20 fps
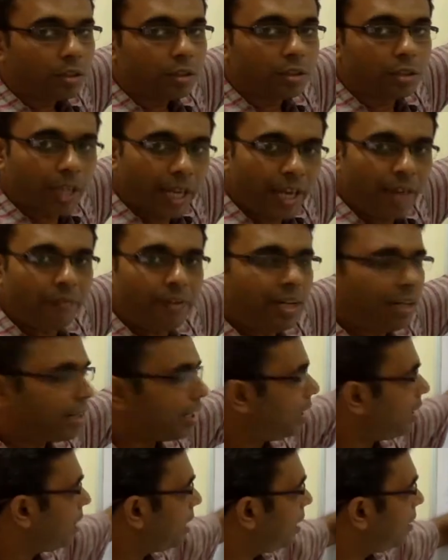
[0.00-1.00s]
they will
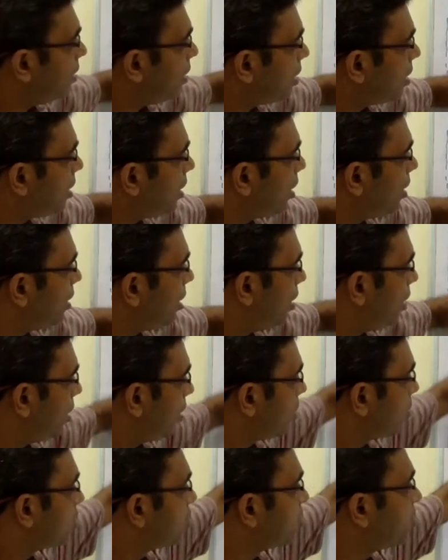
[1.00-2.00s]
contain the kernel
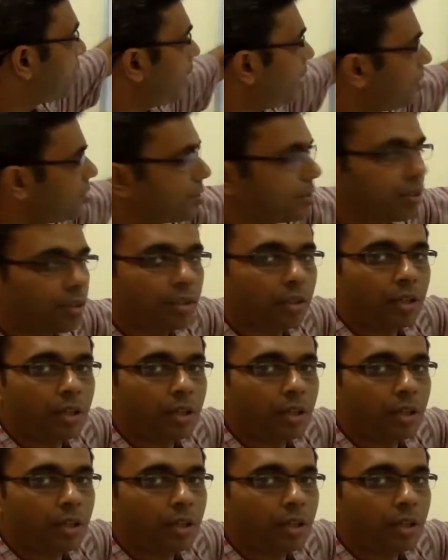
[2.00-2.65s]
space,